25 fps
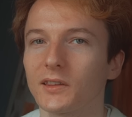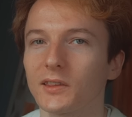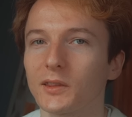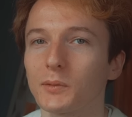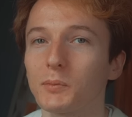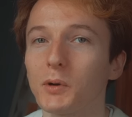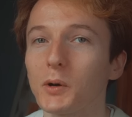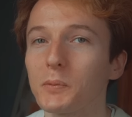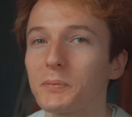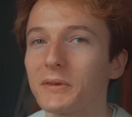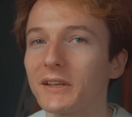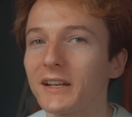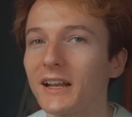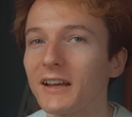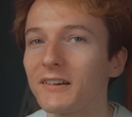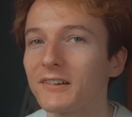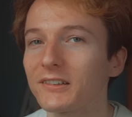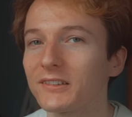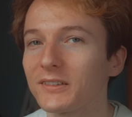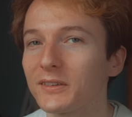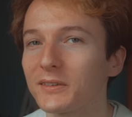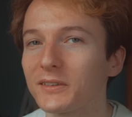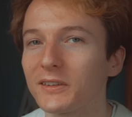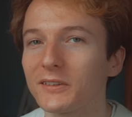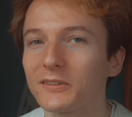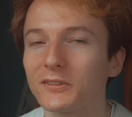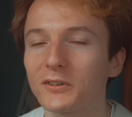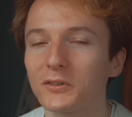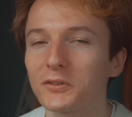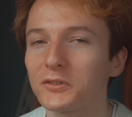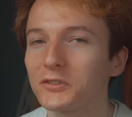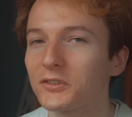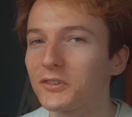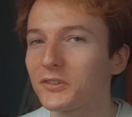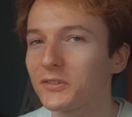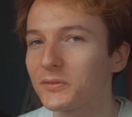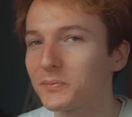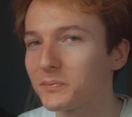The popularity of the
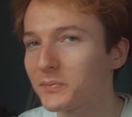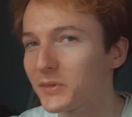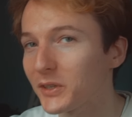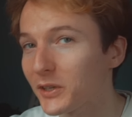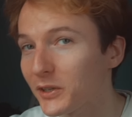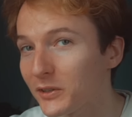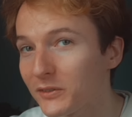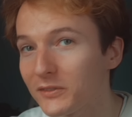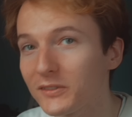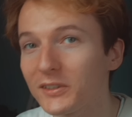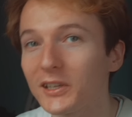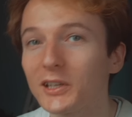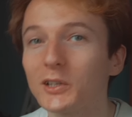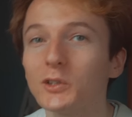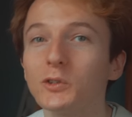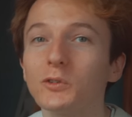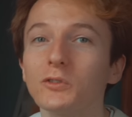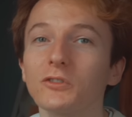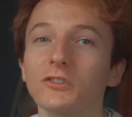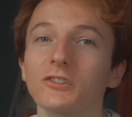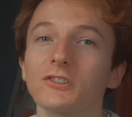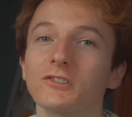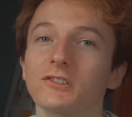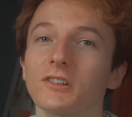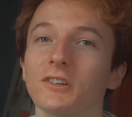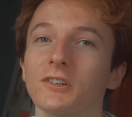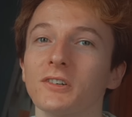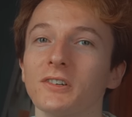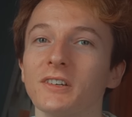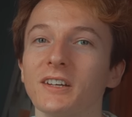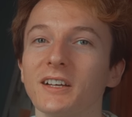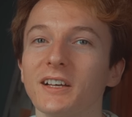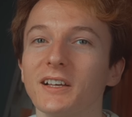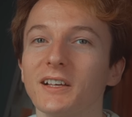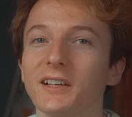song just continued to grow,